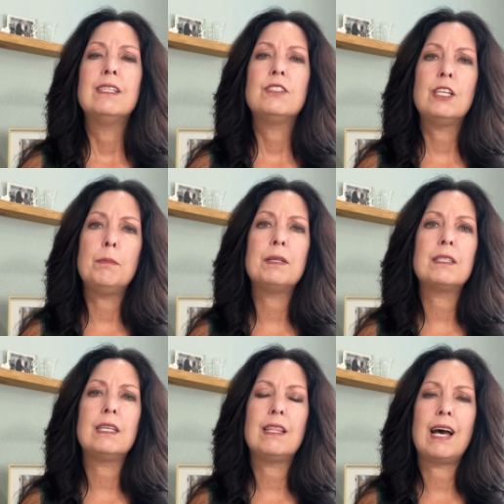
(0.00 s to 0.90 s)

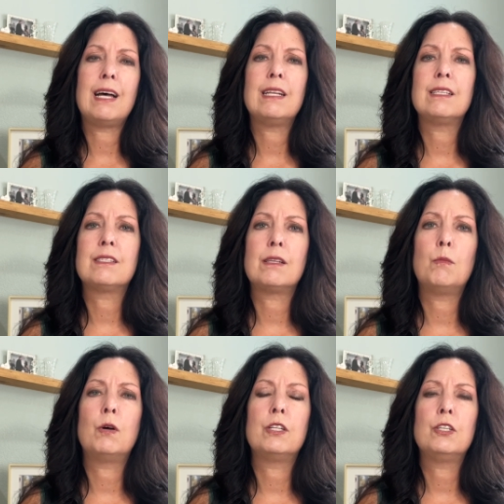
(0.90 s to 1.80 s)
Typically, that is
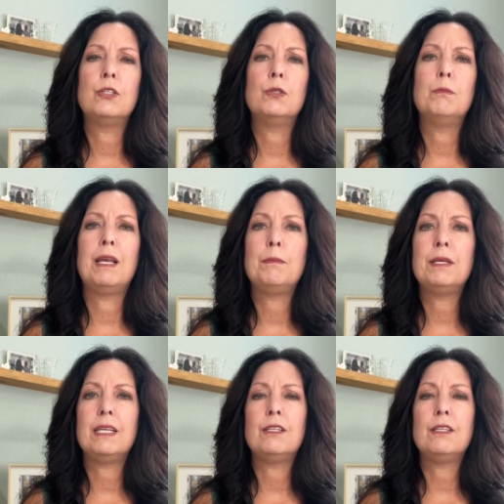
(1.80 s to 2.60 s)
someone who may be